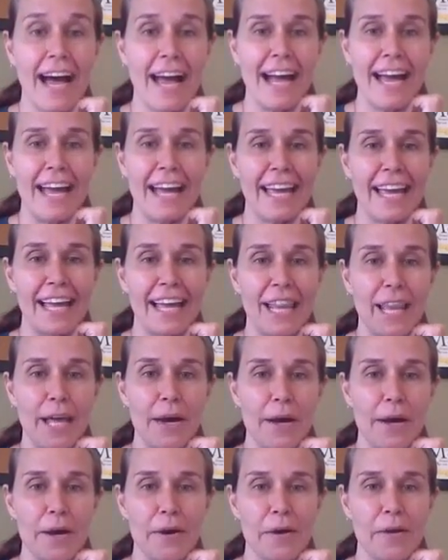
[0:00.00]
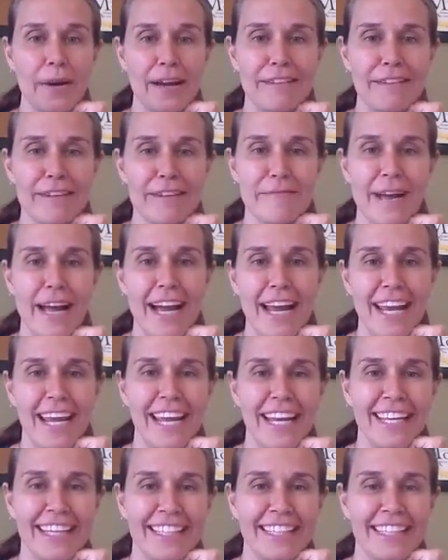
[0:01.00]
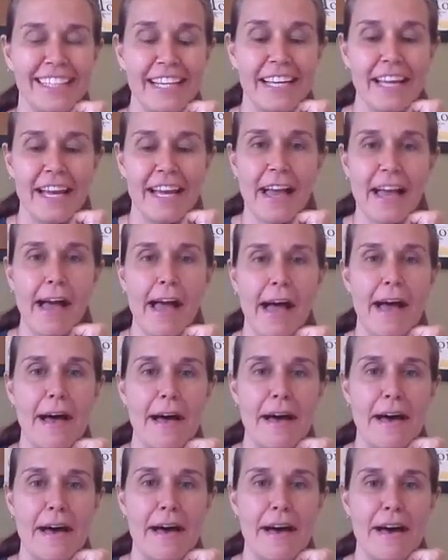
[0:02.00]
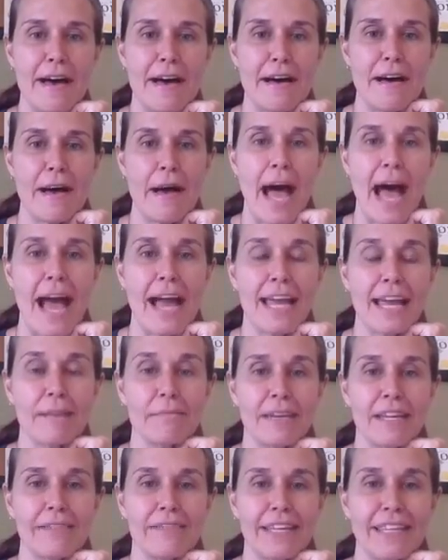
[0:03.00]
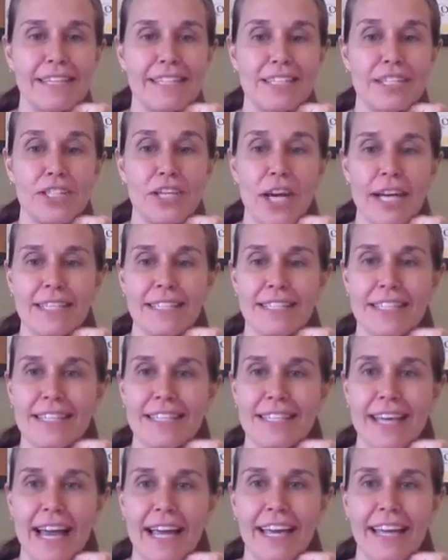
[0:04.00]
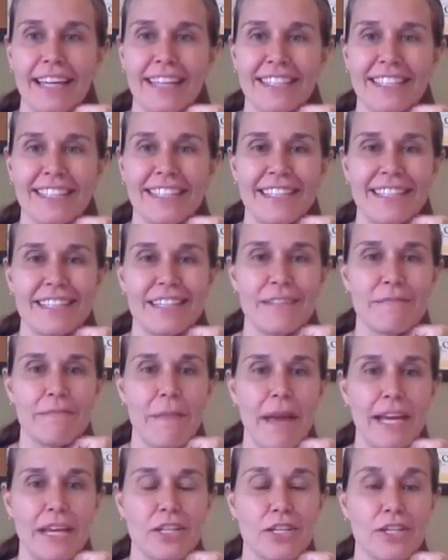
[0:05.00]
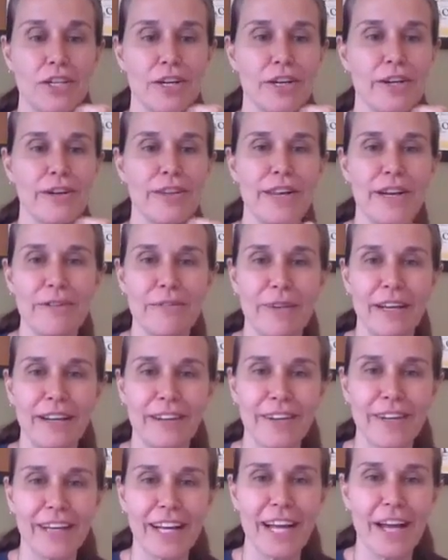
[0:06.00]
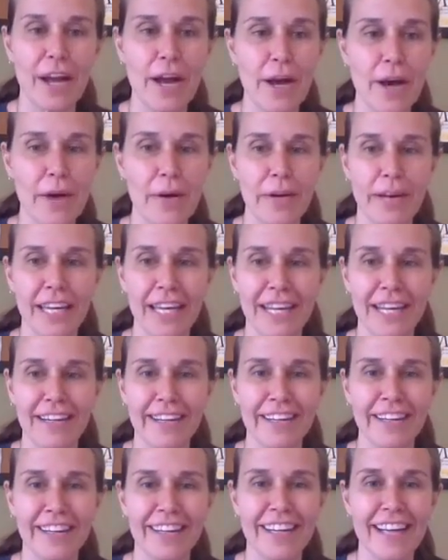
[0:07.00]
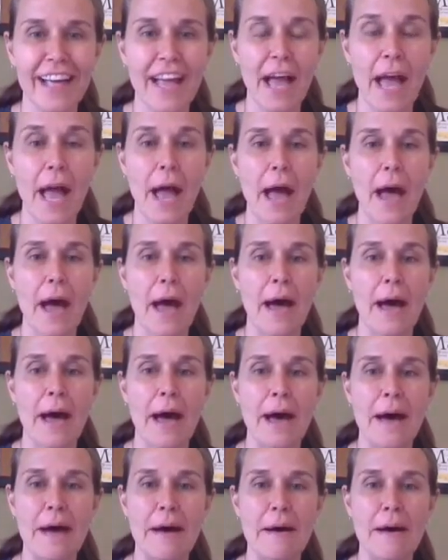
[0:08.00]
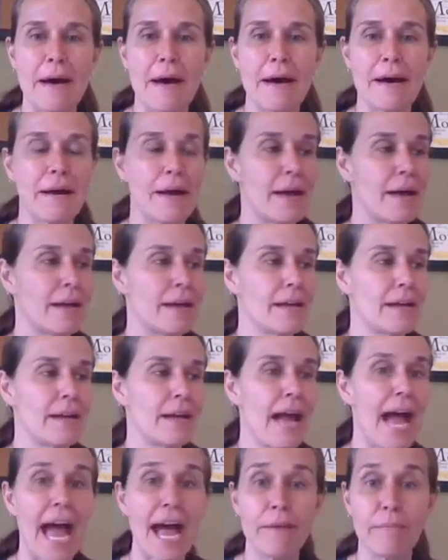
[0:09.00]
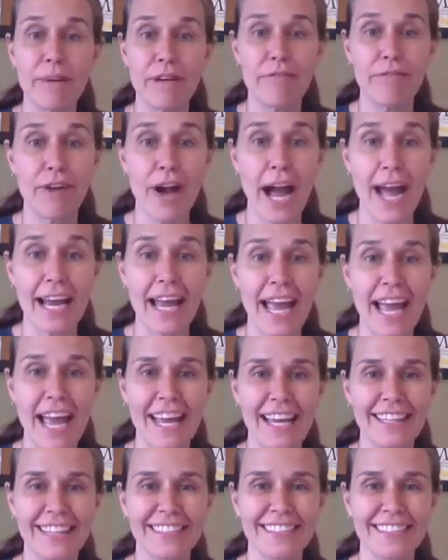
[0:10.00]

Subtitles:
Hi, hello everybody. I am giving this just a second to make sure that we are a go here. Uh, Happy Friday.